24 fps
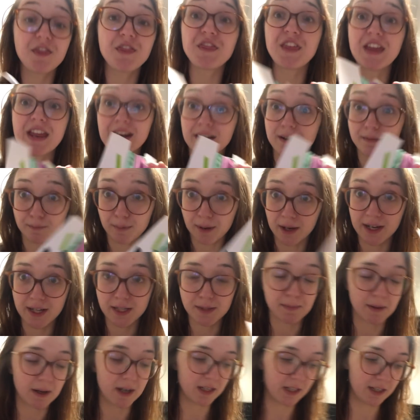thin bias
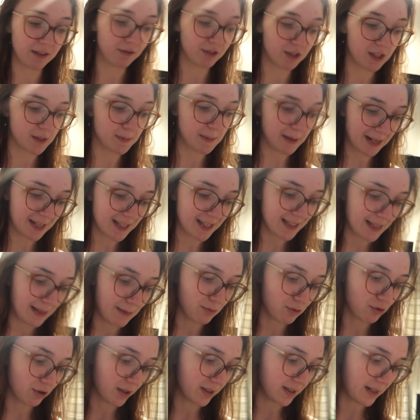binding for the Specky
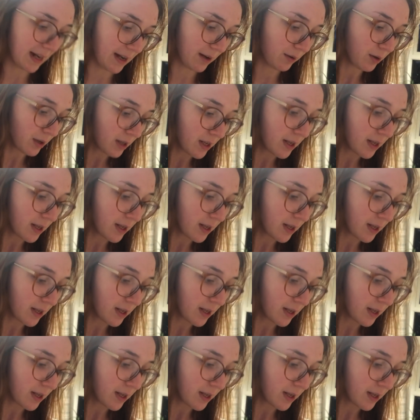Seamstress. Now,